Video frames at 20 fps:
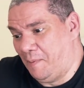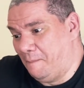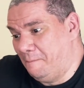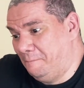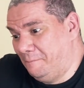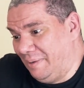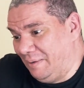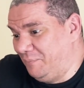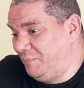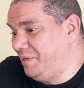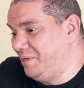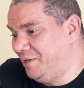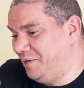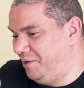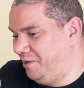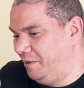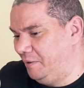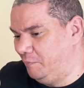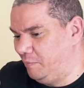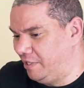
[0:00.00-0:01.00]
but we don't
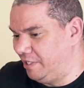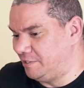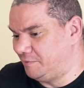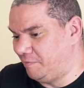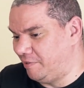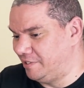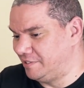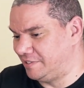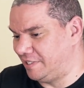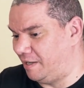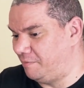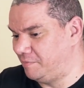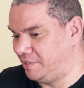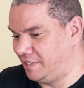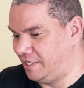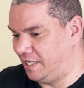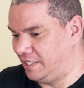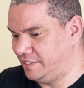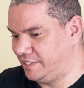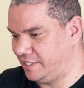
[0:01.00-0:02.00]
know. But I suppose I'm gonna
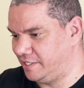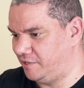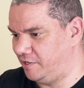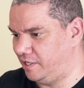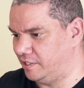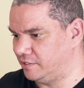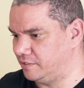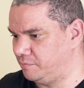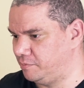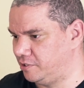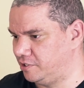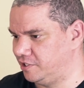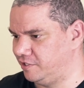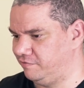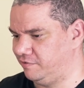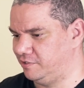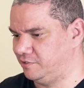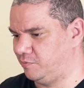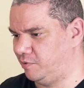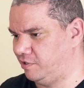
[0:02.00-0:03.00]
now dig around, because if
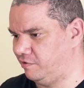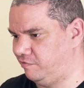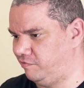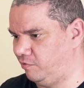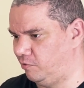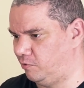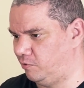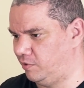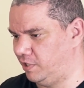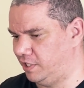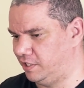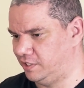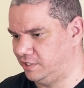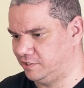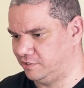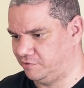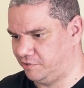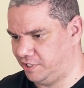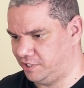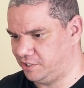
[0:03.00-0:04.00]
there's 1 of 4 and
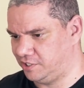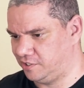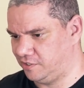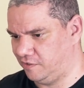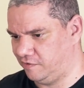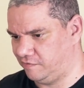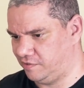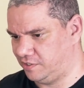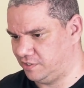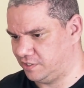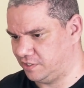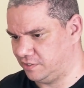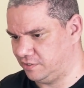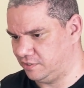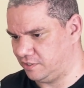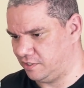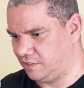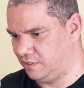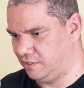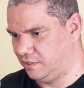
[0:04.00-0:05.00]
there's a register of these
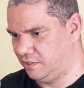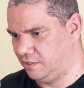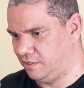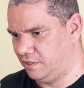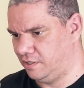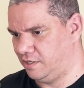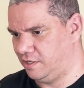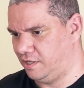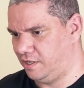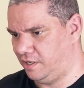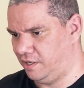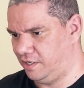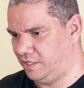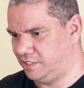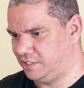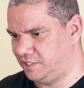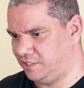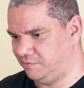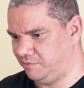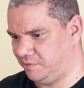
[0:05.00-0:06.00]
things,
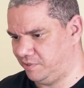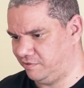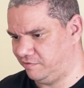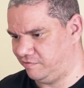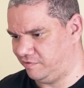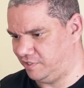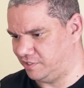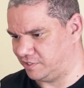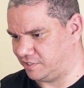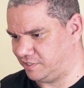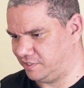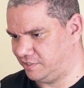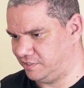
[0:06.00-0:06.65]
let's see what we can find.